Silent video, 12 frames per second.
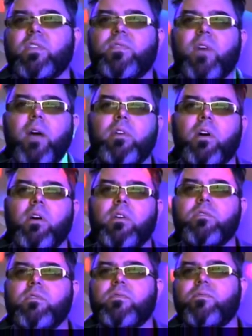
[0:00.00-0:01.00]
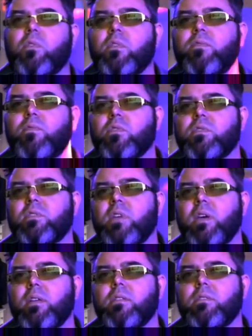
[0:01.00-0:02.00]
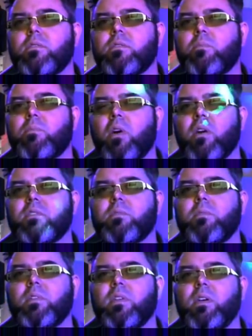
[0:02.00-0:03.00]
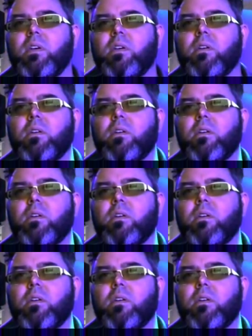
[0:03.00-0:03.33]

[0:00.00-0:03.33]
$5.44 approximately,